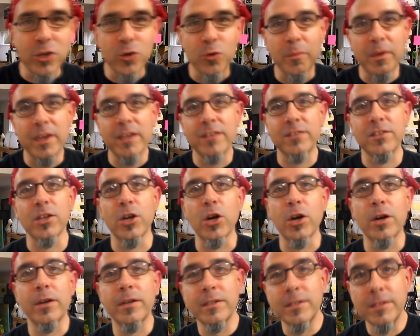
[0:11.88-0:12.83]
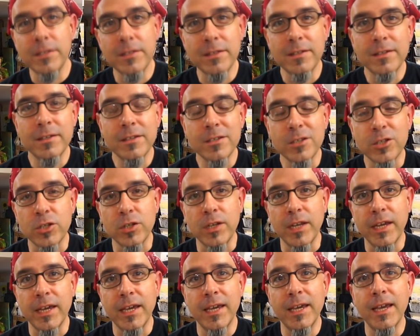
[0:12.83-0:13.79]
you amazing artist.
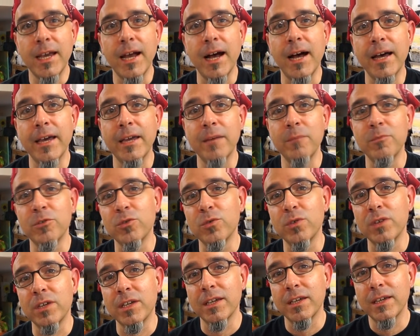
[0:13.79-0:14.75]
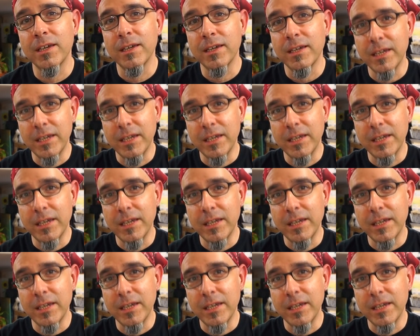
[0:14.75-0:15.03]
Today I am doing